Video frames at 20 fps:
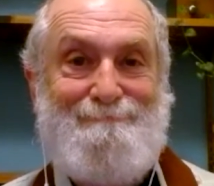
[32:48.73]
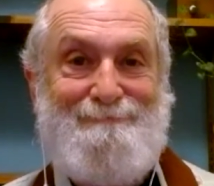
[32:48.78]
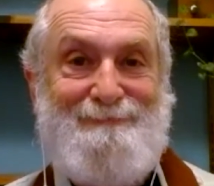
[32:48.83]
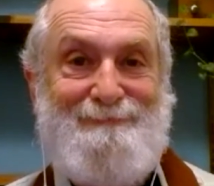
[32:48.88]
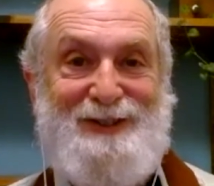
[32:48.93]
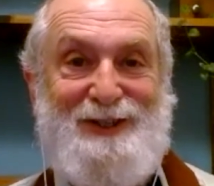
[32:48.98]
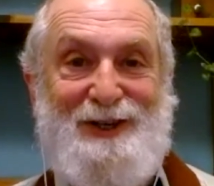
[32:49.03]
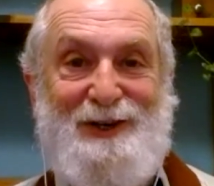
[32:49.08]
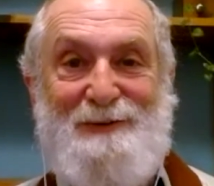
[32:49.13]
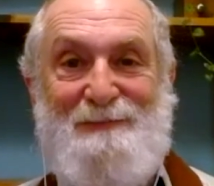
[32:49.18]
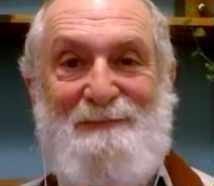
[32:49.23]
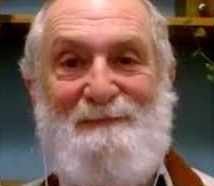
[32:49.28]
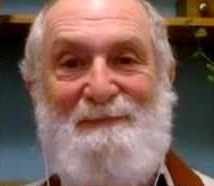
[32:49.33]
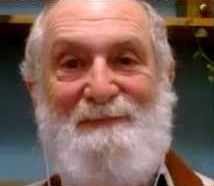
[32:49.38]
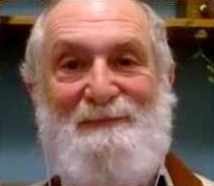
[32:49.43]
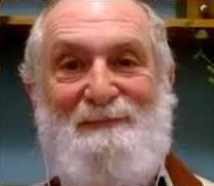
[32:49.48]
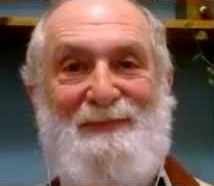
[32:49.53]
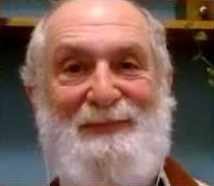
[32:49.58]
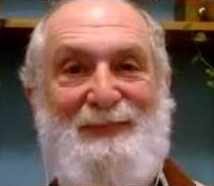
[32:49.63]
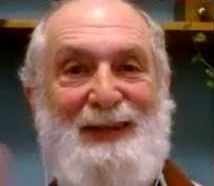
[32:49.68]
So
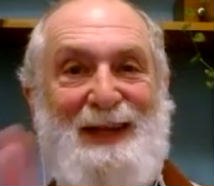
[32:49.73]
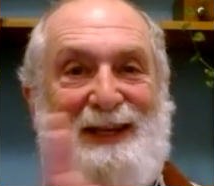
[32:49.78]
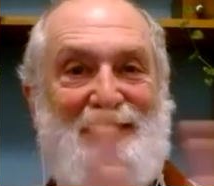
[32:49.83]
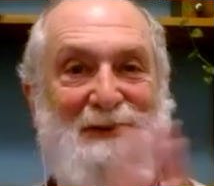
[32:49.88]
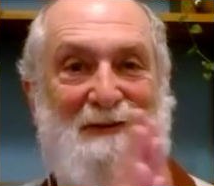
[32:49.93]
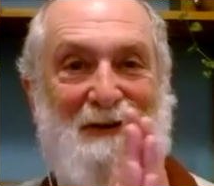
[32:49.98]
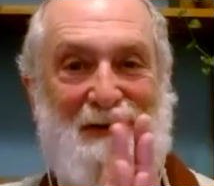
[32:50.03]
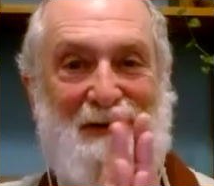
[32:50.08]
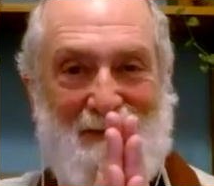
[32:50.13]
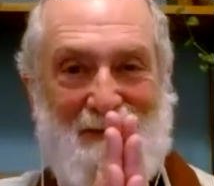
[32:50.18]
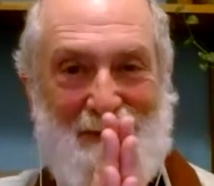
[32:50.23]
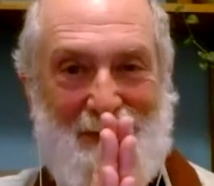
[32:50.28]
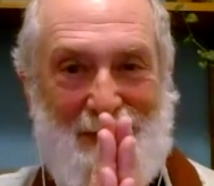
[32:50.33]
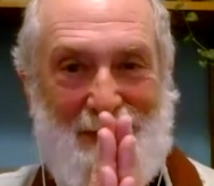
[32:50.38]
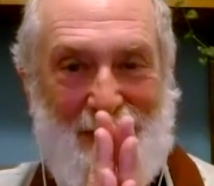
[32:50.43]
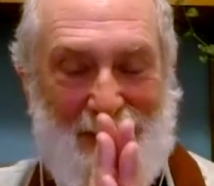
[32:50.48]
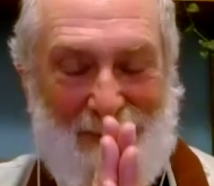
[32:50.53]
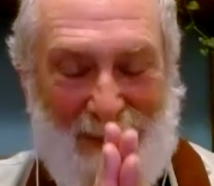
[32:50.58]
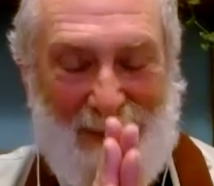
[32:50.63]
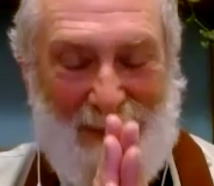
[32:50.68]
thank you
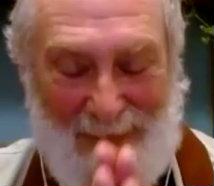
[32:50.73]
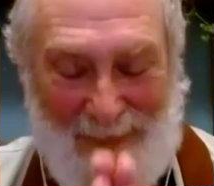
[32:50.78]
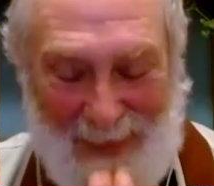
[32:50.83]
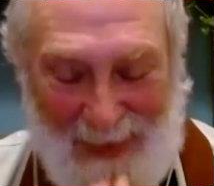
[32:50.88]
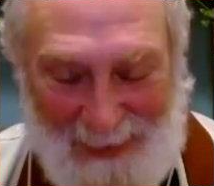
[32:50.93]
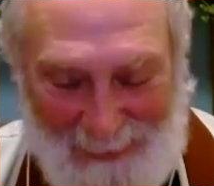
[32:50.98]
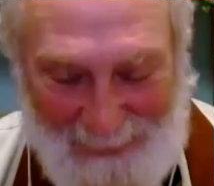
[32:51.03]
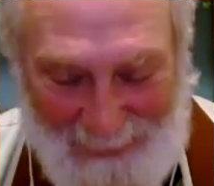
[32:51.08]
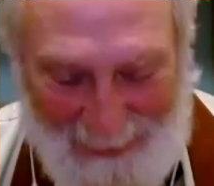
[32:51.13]
all very much for